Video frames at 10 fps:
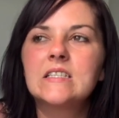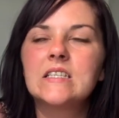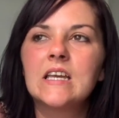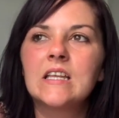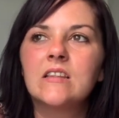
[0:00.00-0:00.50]

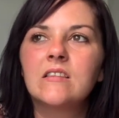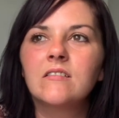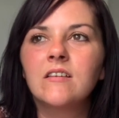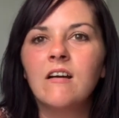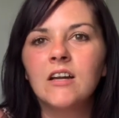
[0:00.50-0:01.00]
it's
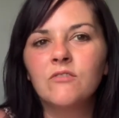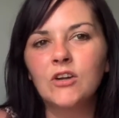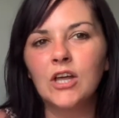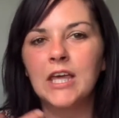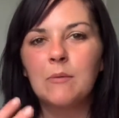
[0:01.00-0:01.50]
kind of
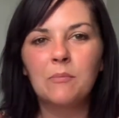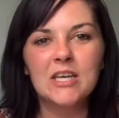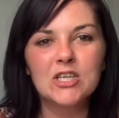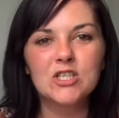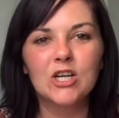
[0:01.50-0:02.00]
like
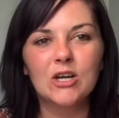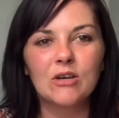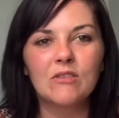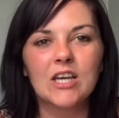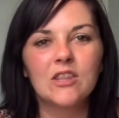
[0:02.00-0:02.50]
hippie-ish
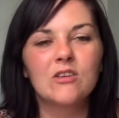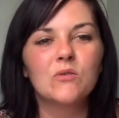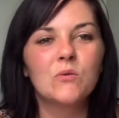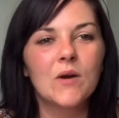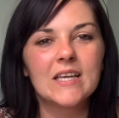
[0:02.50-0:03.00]
clothing, and there's
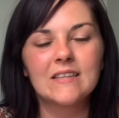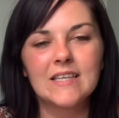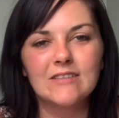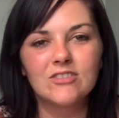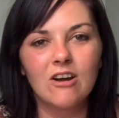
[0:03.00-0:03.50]
always
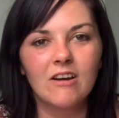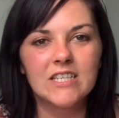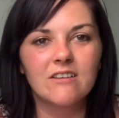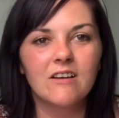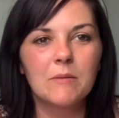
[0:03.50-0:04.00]
these
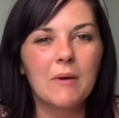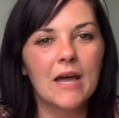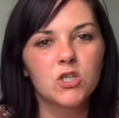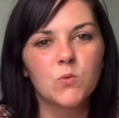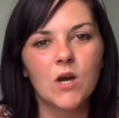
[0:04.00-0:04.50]
tie-dye
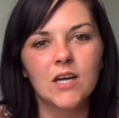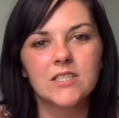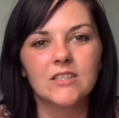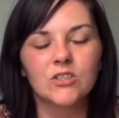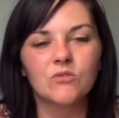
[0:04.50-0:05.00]
patchwork
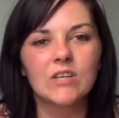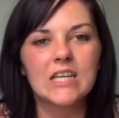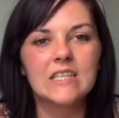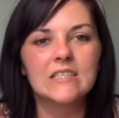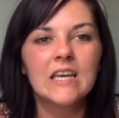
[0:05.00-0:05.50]

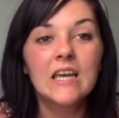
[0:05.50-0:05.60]
dungarees,